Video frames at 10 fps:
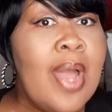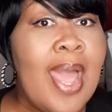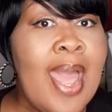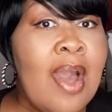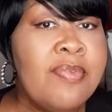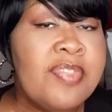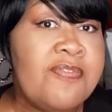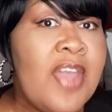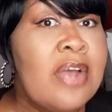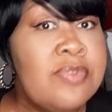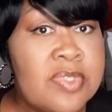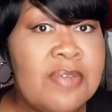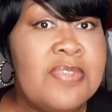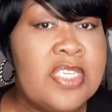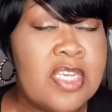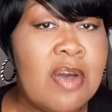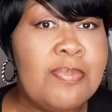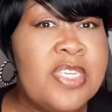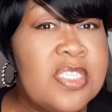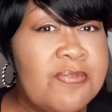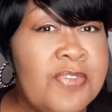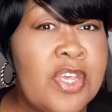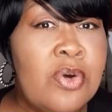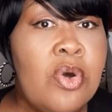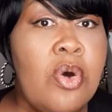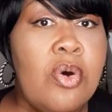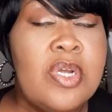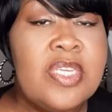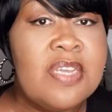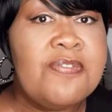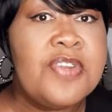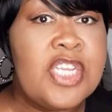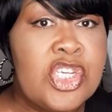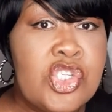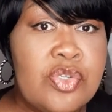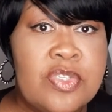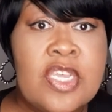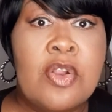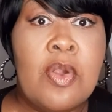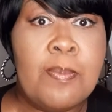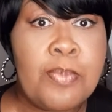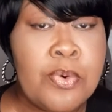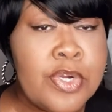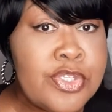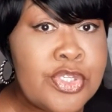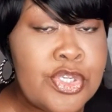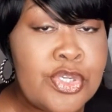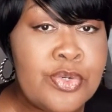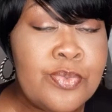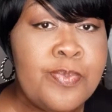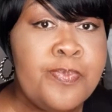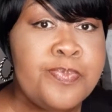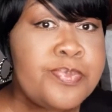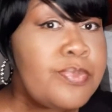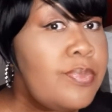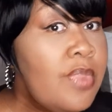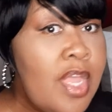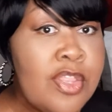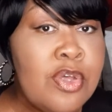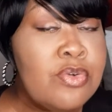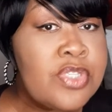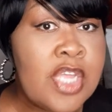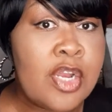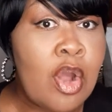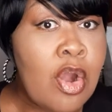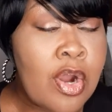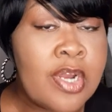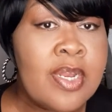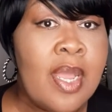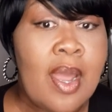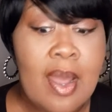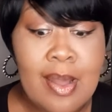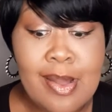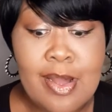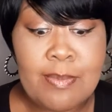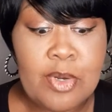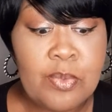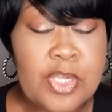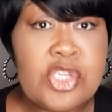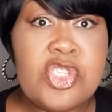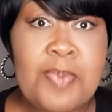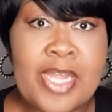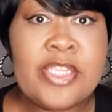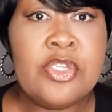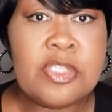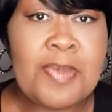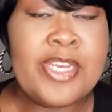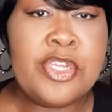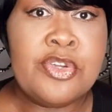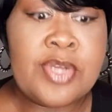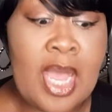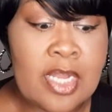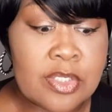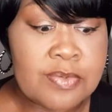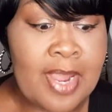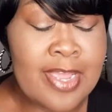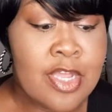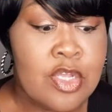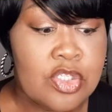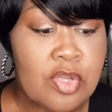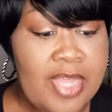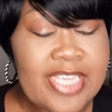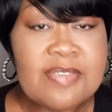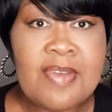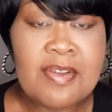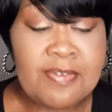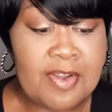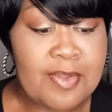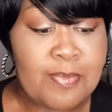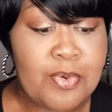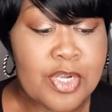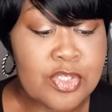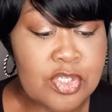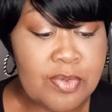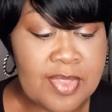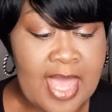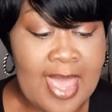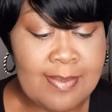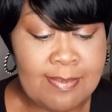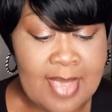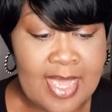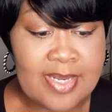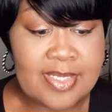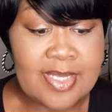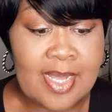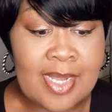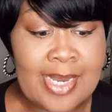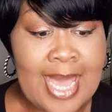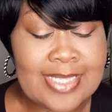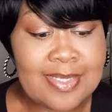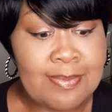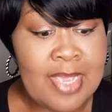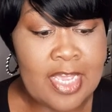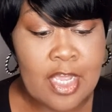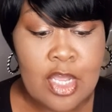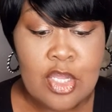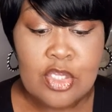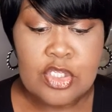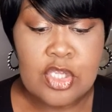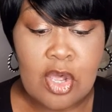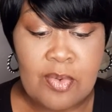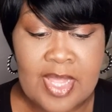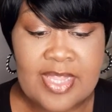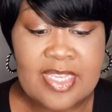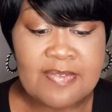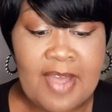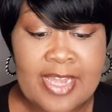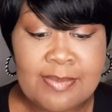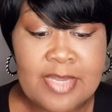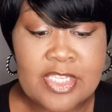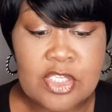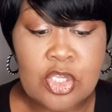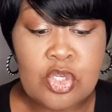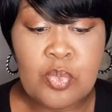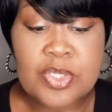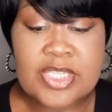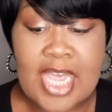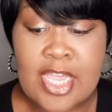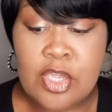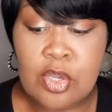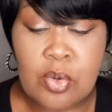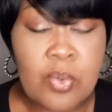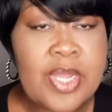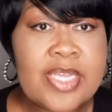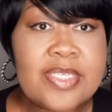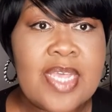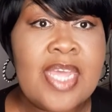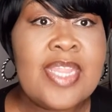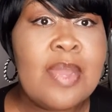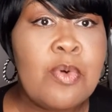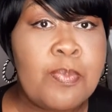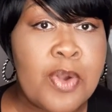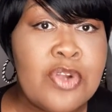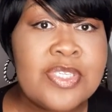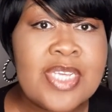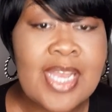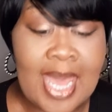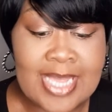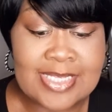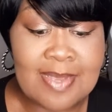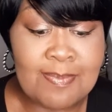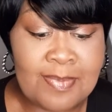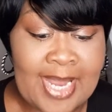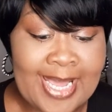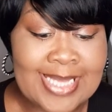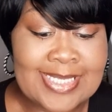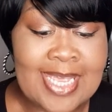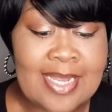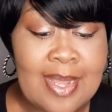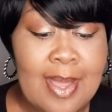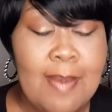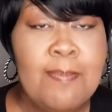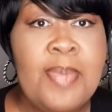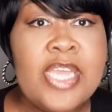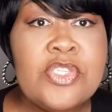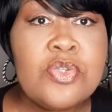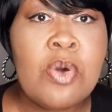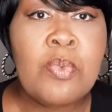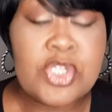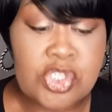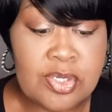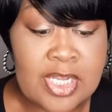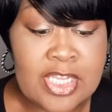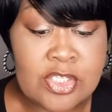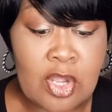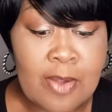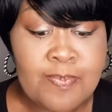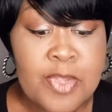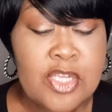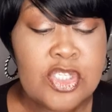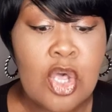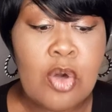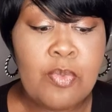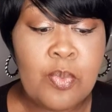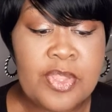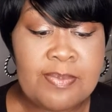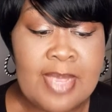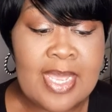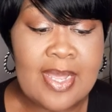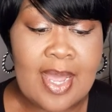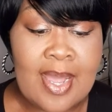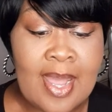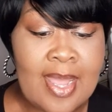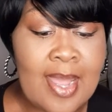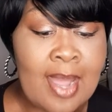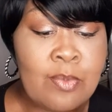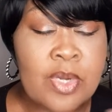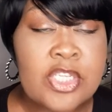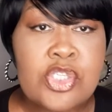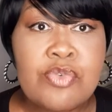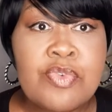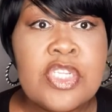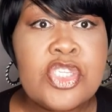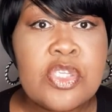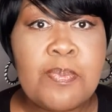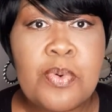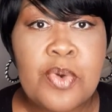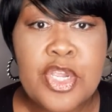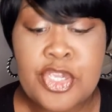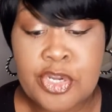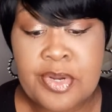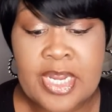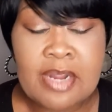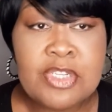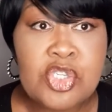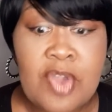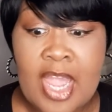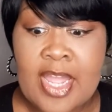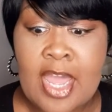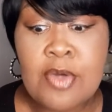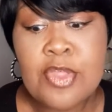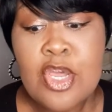how the founders of these companies feel on different issues that are important to you and those that aren't when you're spending your dollars, right? So that's very, very important. So that meant a lot to me. So in these vitamins, you will take your quiz and they will personalize it, like I said, based on what your needs are. So with me, I wanted to really support urinary tract health.